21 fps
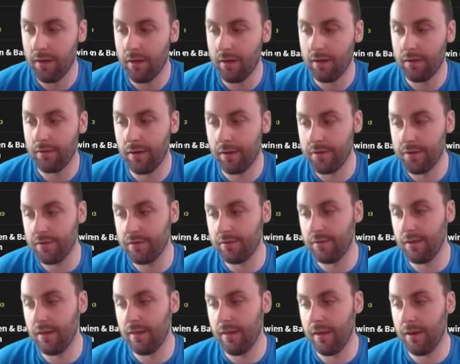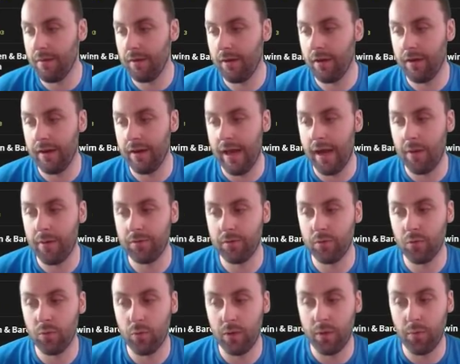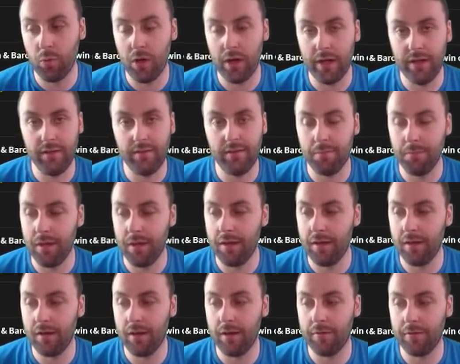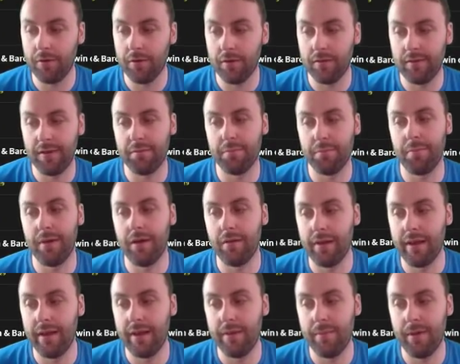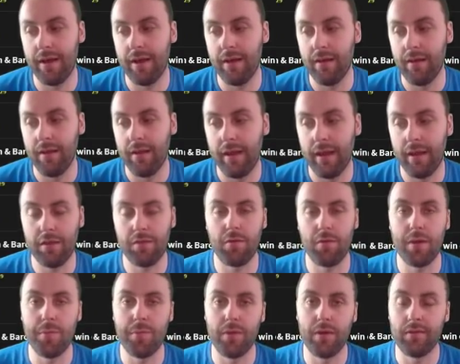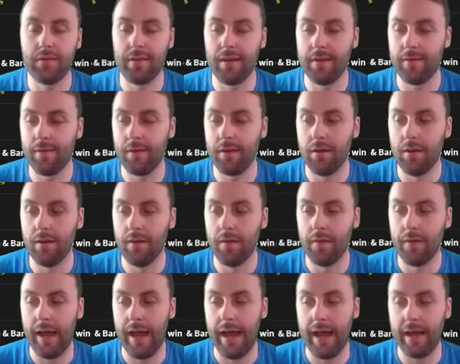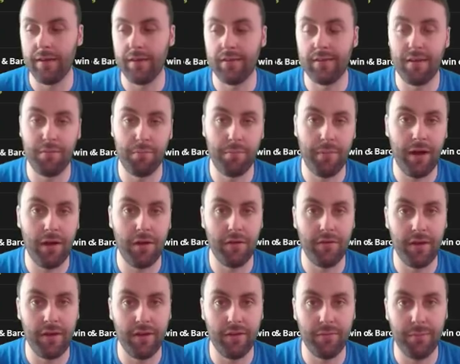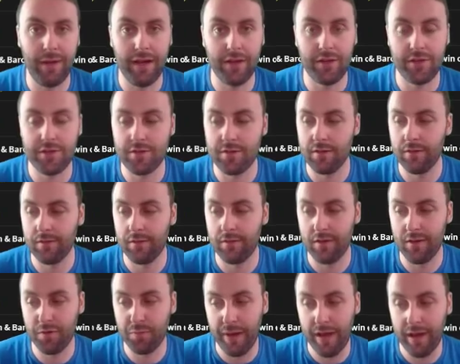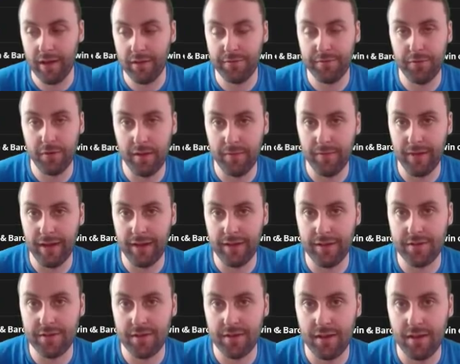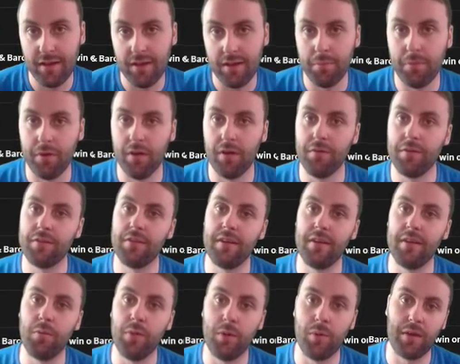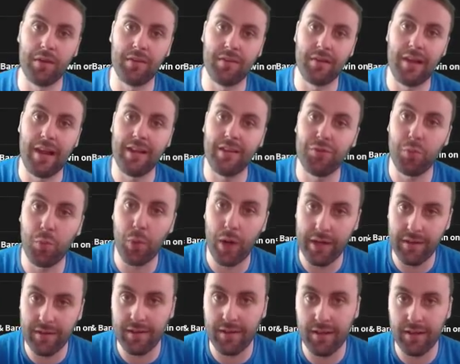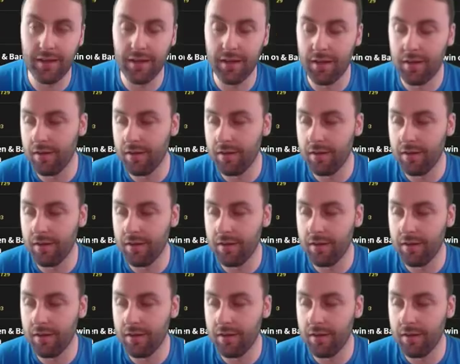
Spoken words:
So as you see, there we go. Now it's all in white, meaning that I've got a £7 lay bet at 3.7 and £7 of it is matched. So this bet is fully matched, but obviously we wanted to lay 20.